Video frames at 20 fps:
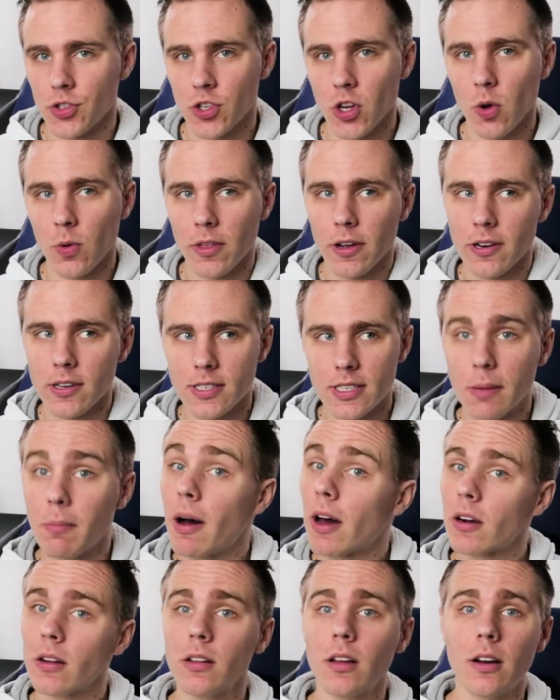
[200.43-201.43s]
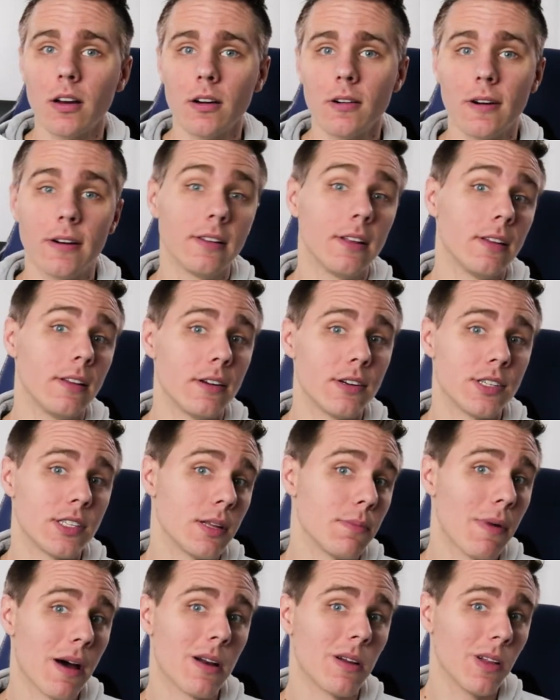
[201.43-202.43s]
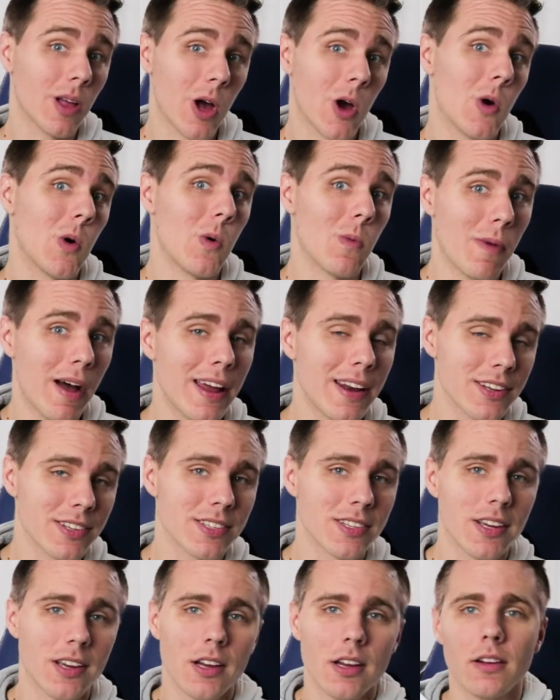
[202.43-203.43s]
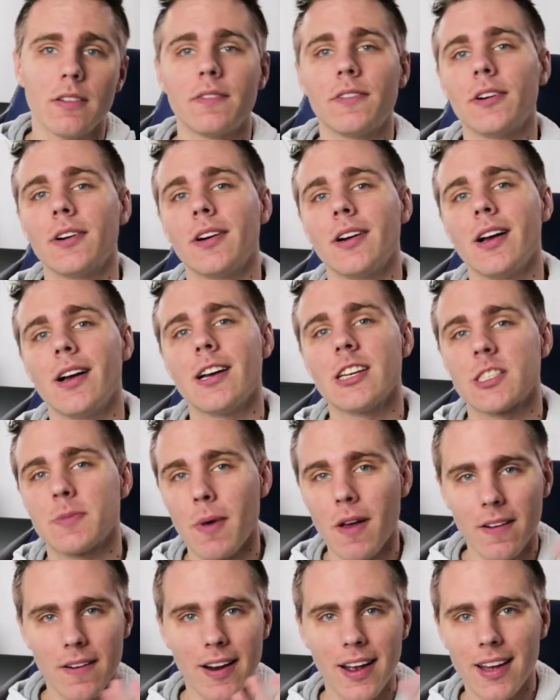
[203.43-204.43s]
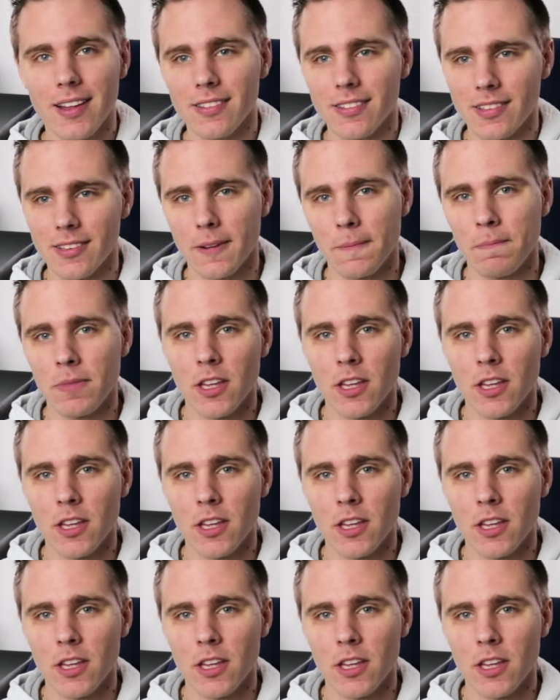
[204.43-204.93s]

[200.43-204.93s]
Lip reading: So there's the Model O and then there's the Model O minus for smaller hands.